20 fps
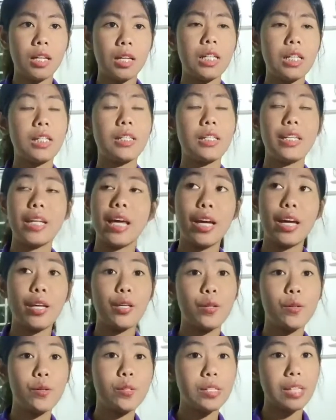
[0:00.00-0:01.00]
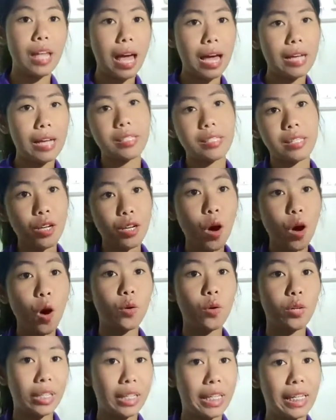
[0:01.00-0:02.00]
They use accent
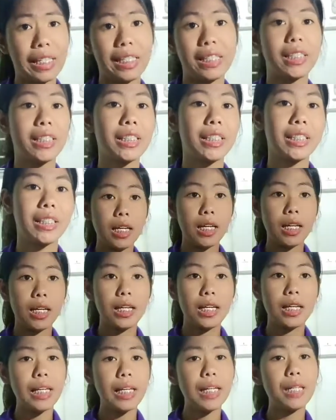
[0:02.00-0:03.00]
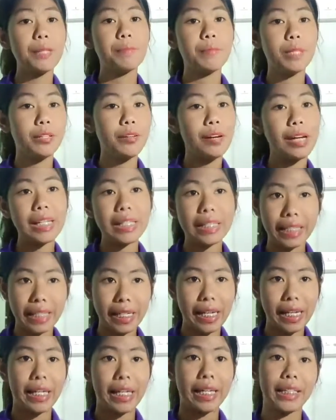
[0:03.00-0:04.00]
Hokkien. In Malaysia,
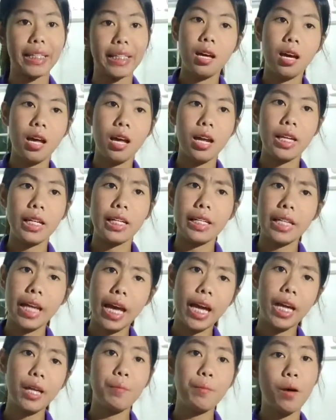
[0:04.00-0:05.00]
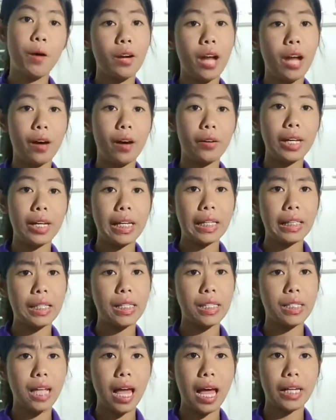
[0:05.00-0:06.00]
they pronounce English
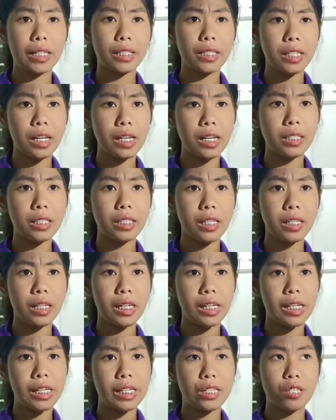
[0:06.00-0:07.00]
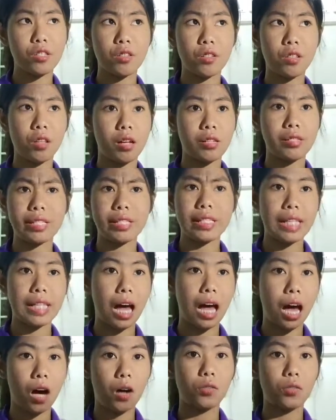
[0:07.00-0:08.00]
accent is not
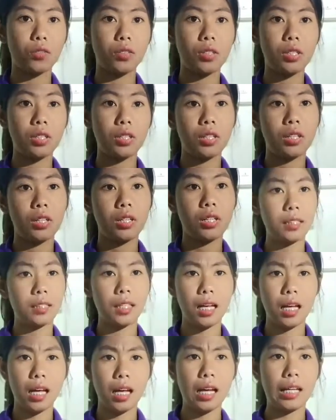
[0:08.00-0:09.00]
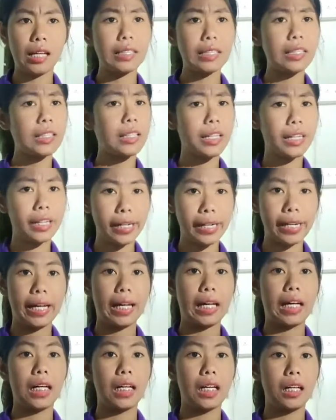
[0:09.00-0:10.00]
sound, unclear,
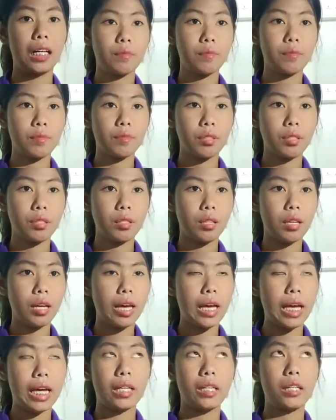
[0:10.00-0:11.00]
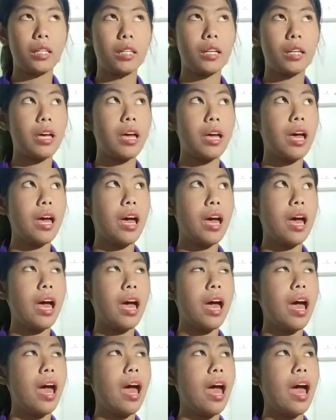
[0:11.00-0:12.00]
and
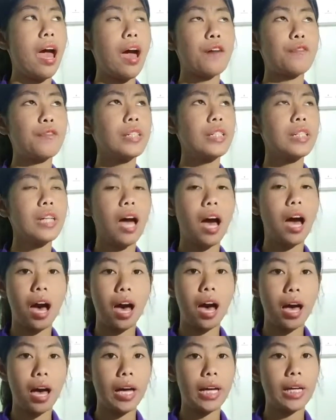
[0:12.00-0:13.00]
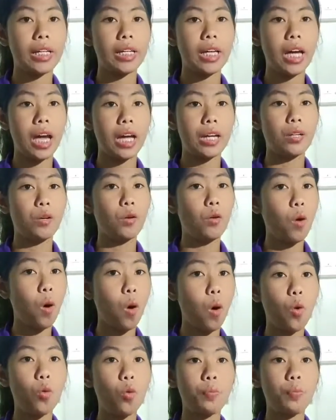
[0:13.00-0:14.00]
having high and low
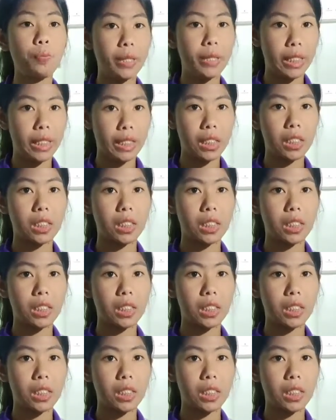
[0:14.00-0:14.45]
pitch,